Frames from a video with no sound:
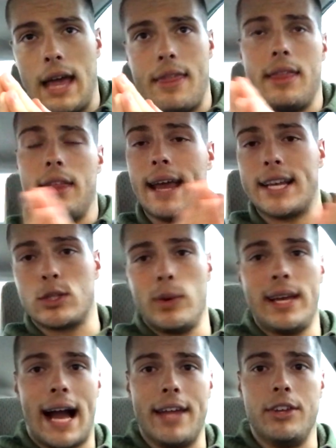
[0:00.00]
and then the next
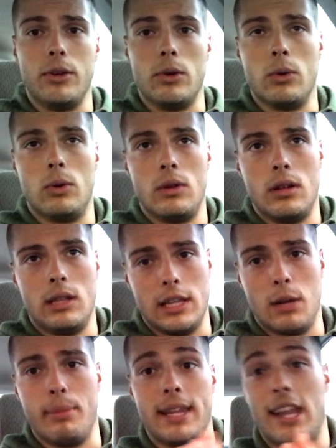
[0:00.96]
week I do a
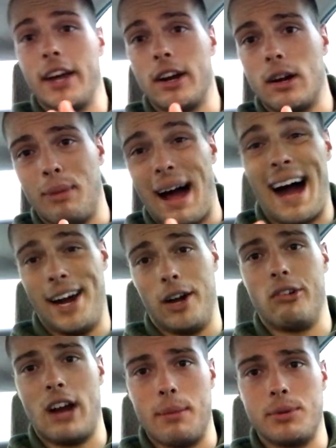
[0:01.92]
little bit lighter but
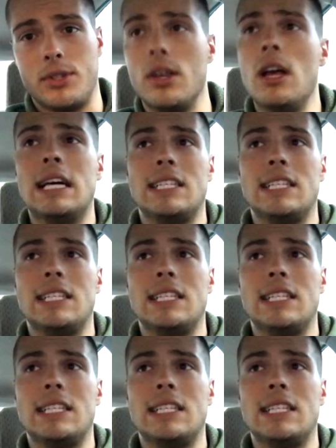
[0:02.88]
higher reps.